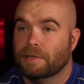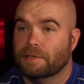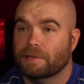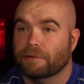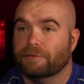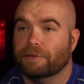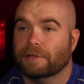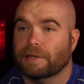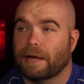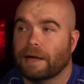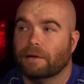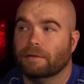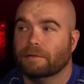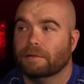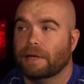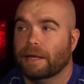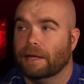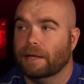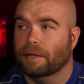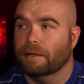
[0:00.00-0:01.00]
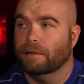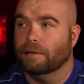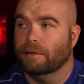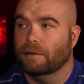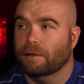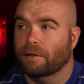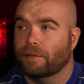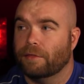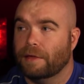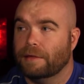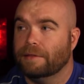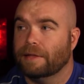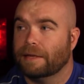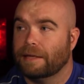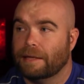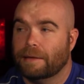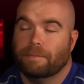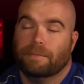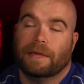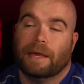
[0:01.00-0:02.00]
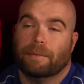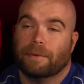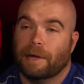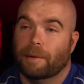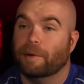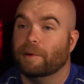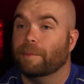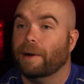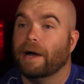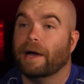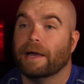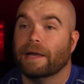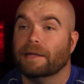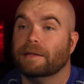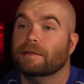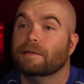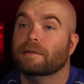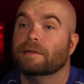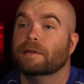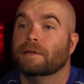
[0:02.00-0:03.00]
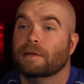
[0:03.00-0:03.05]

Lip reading: to fill out, and the thing that kept coming to mind